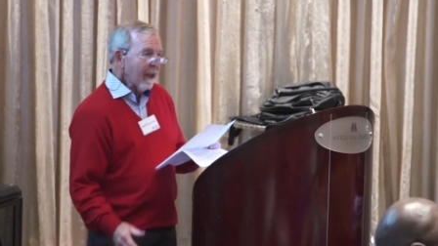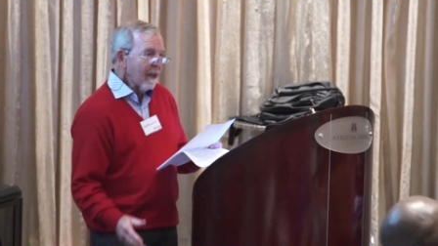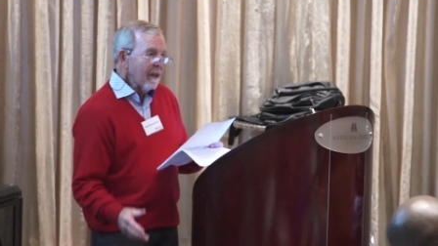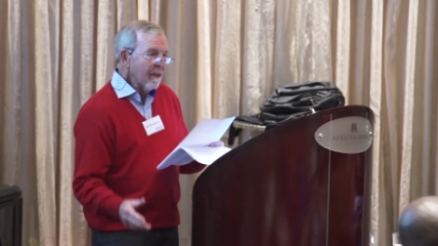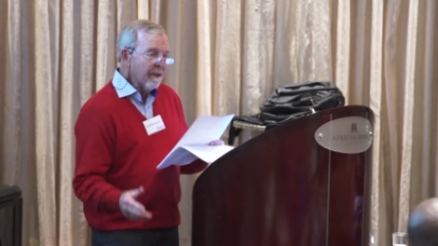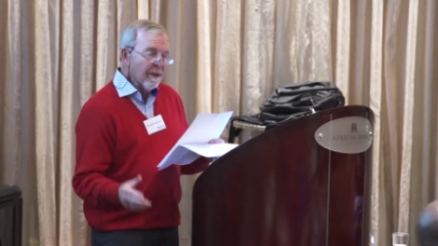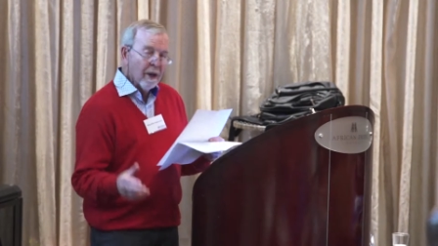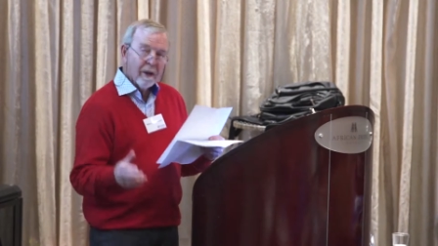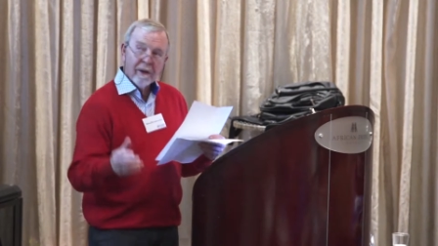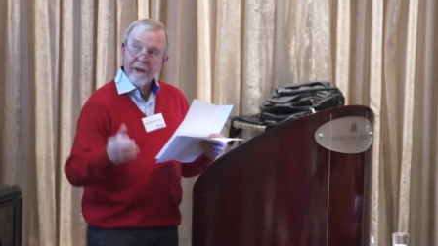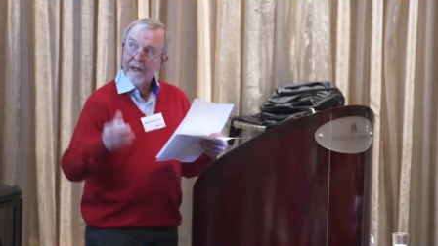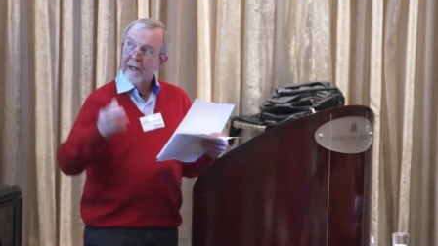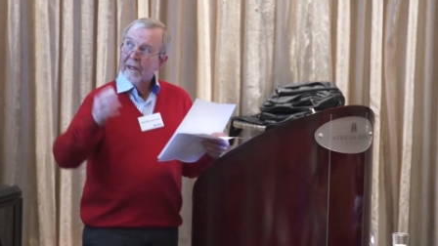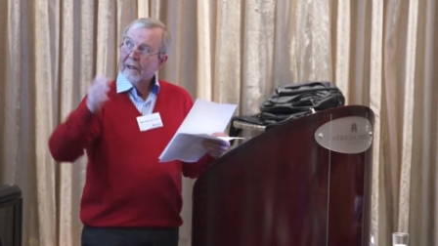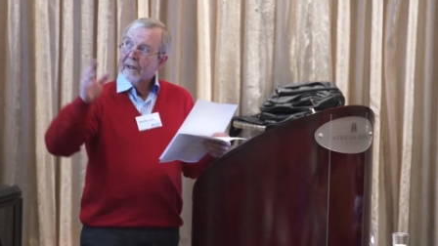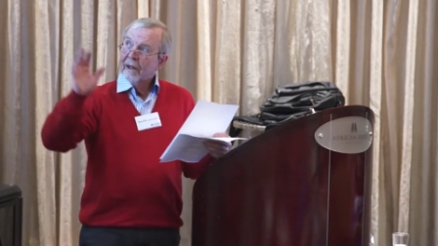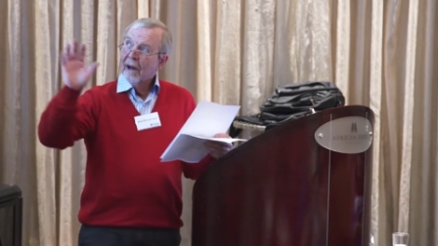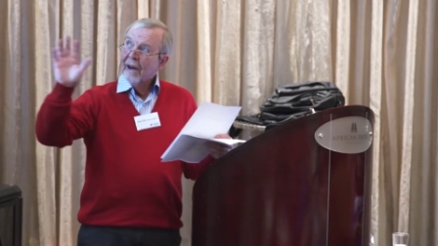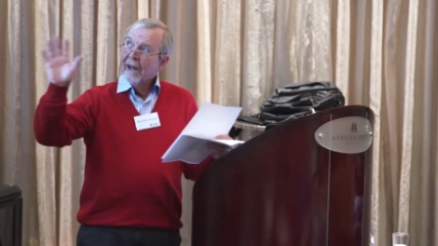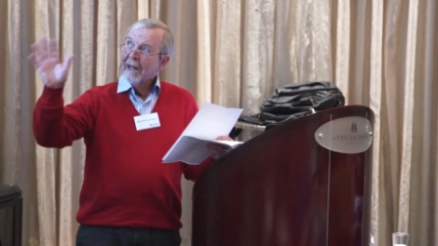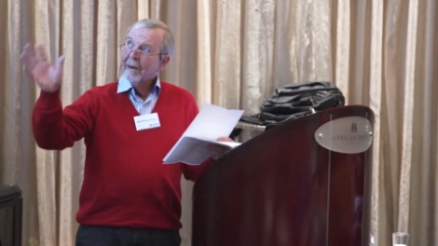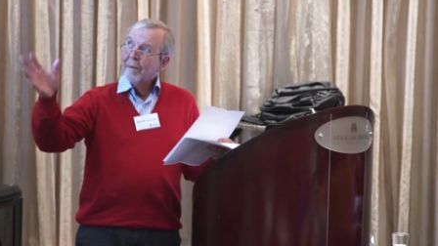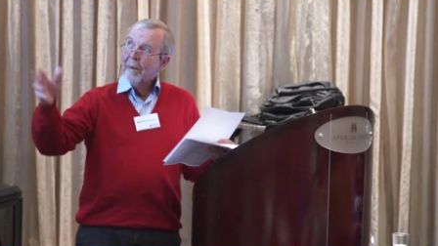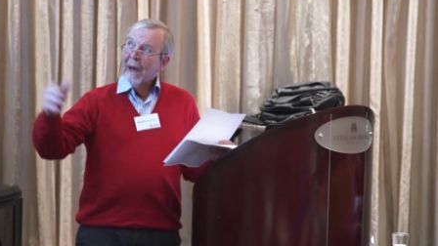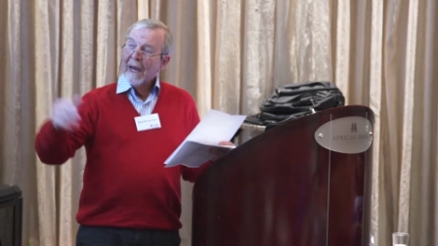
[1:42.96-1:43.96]
So
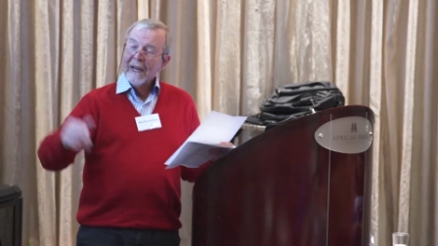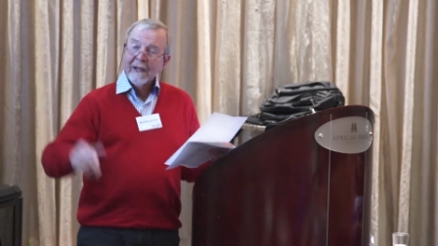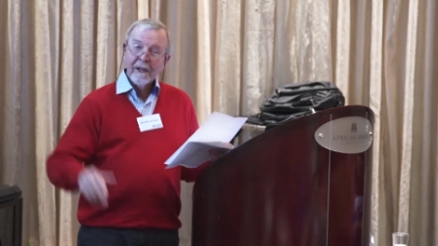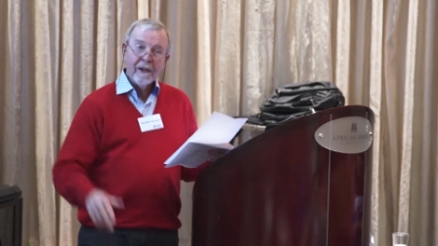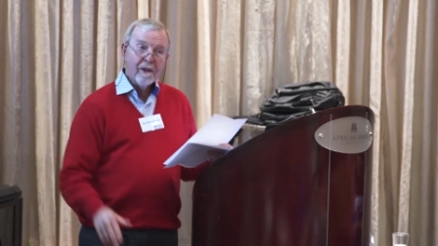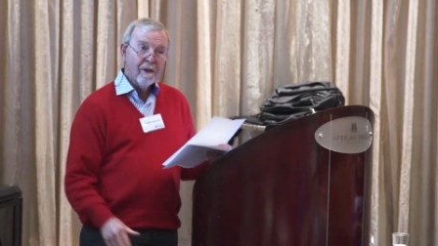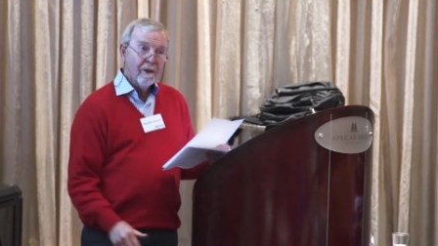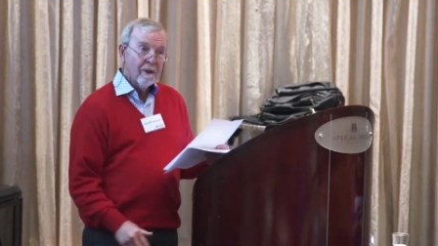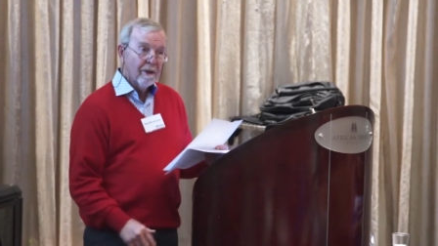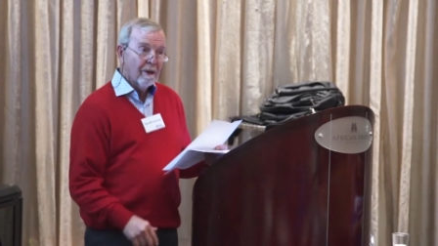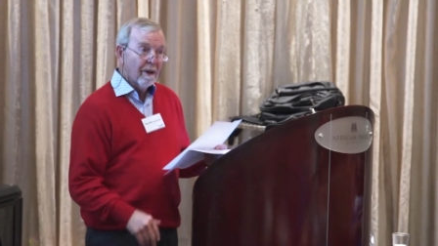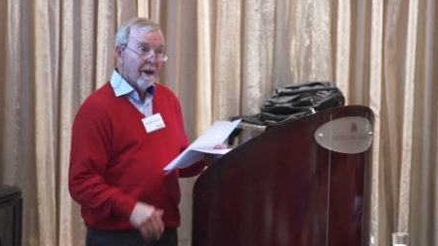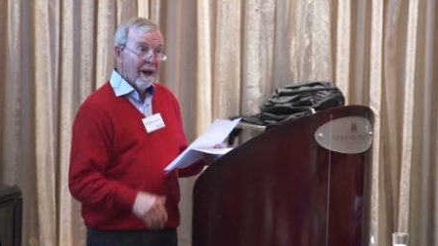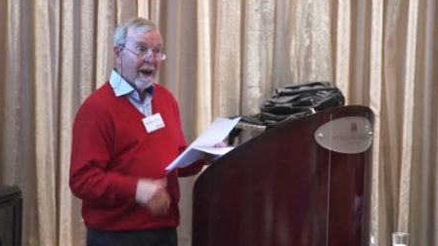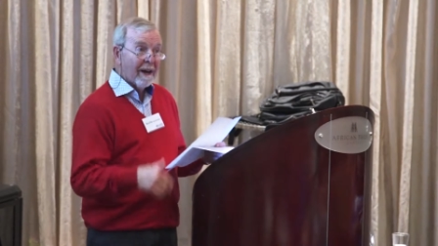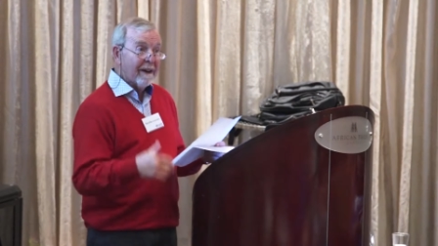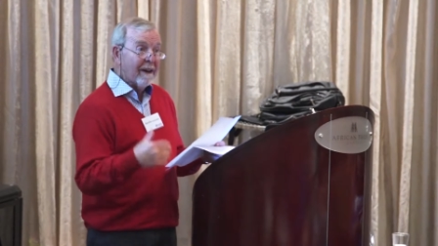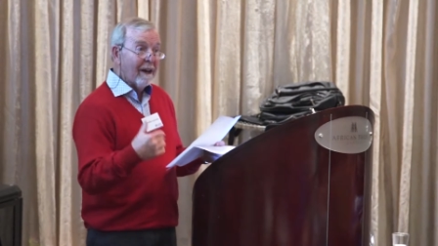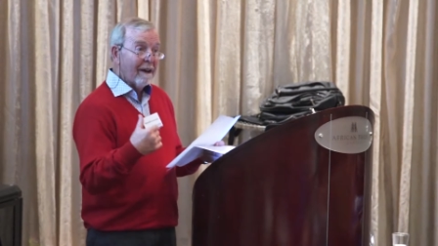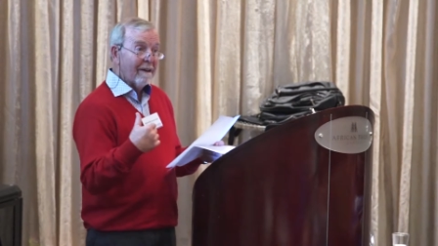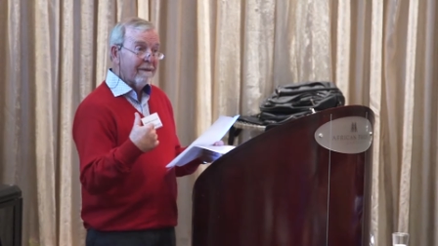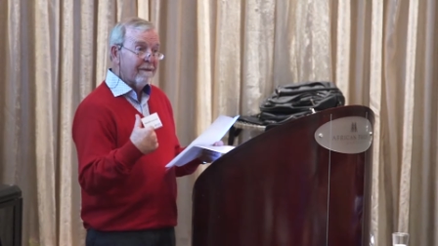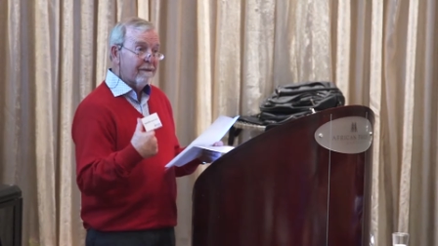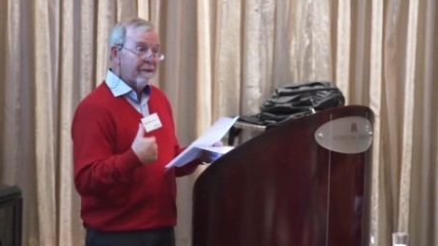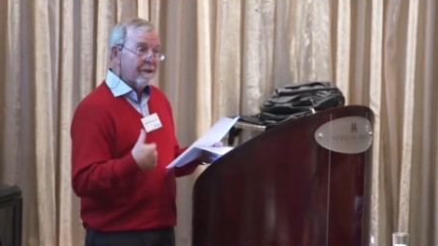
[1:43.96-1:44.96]
going back a year, at
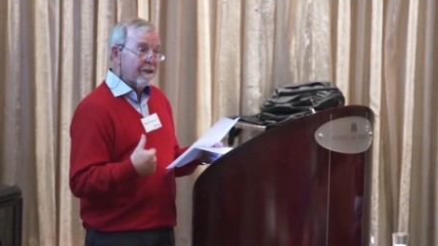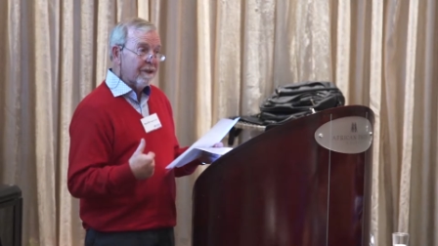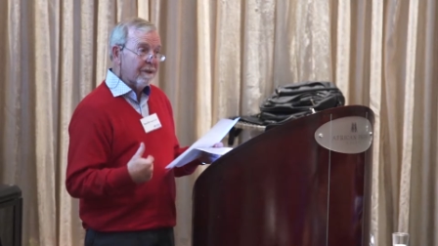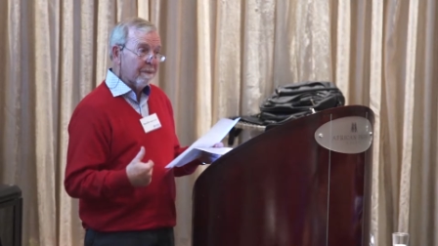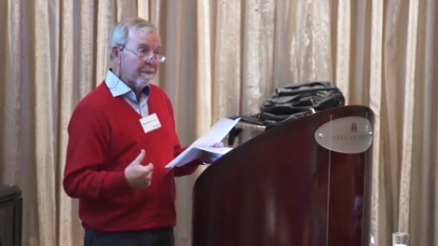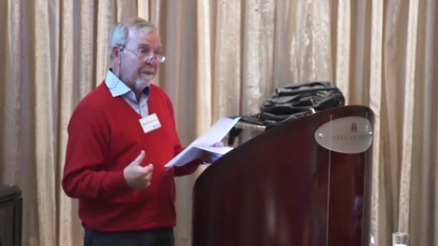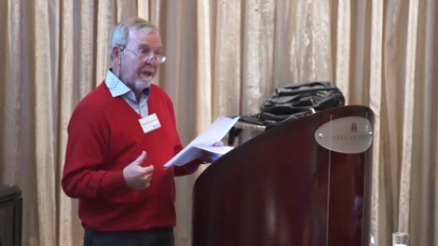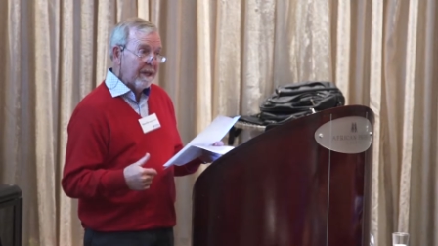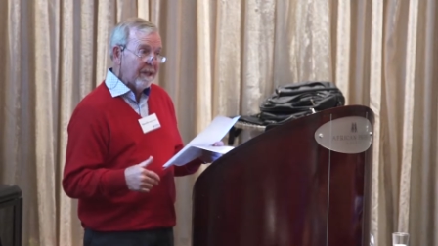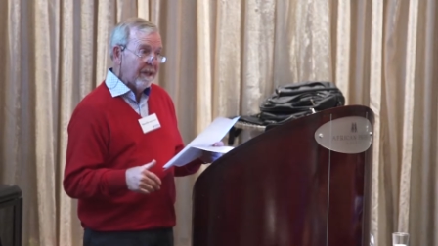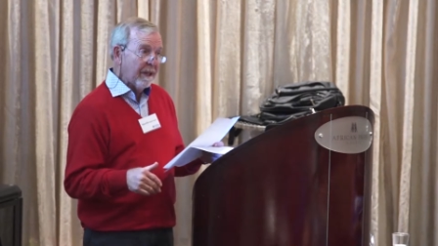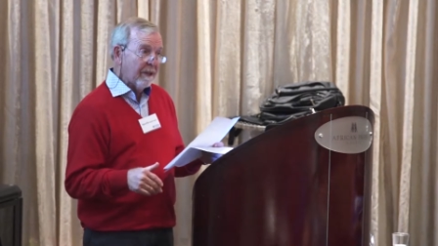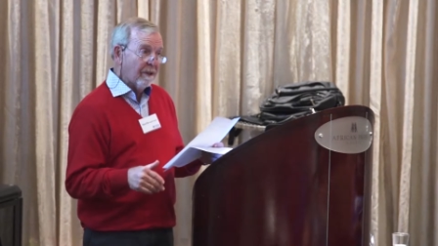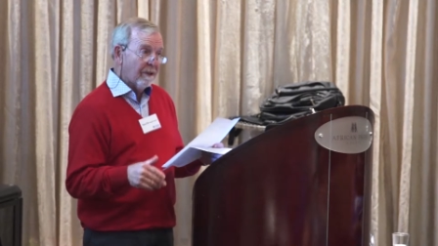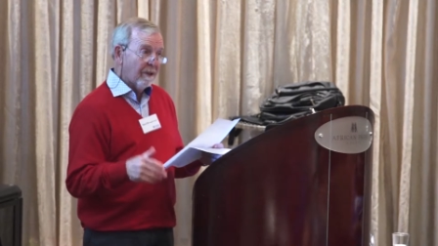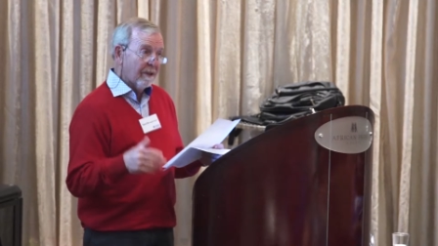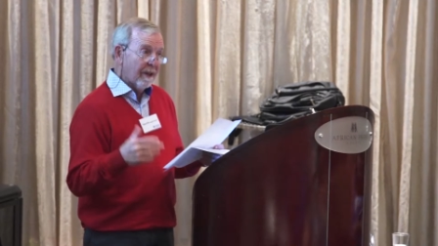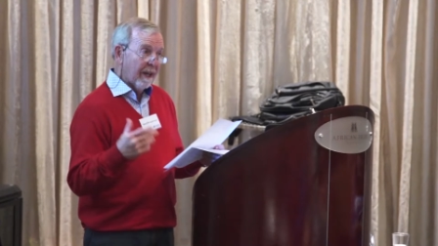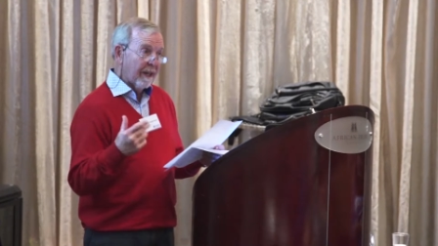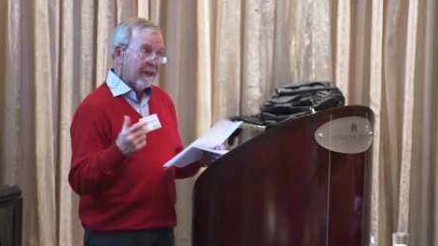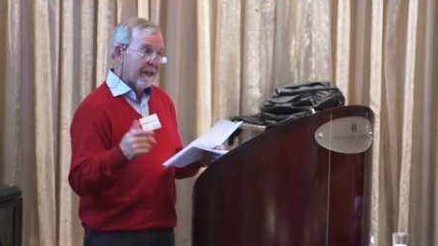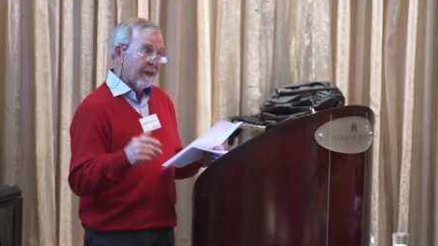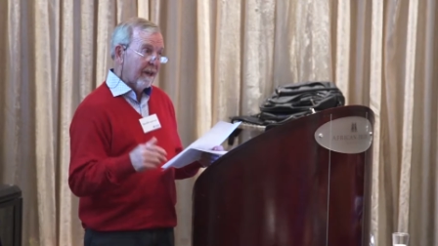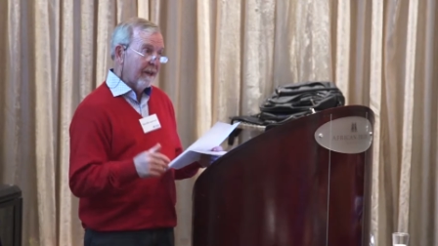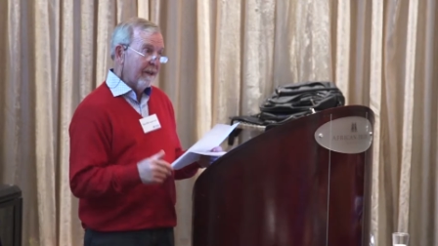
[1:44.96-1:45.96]
our first meeting
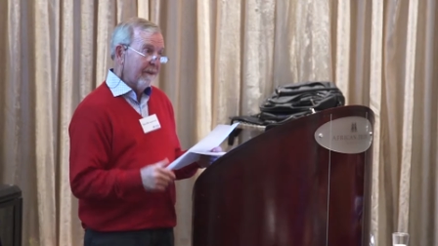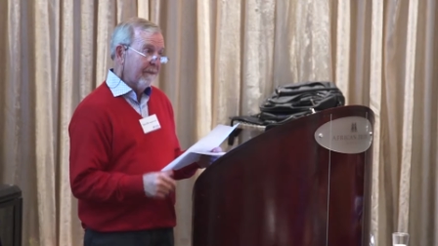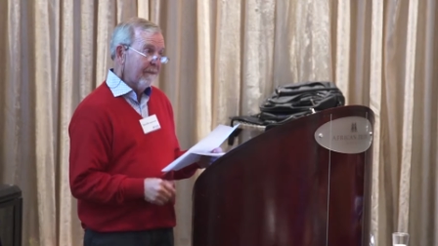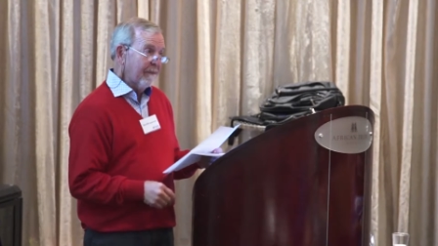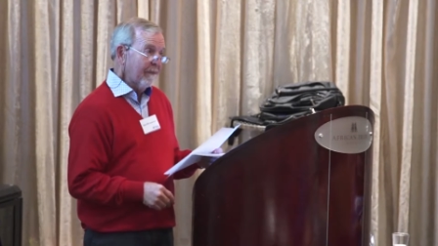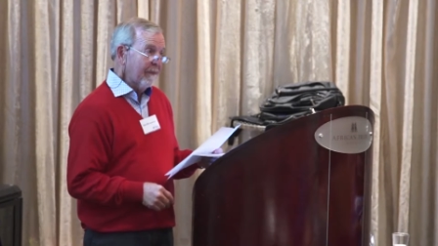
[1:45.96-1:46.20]
together,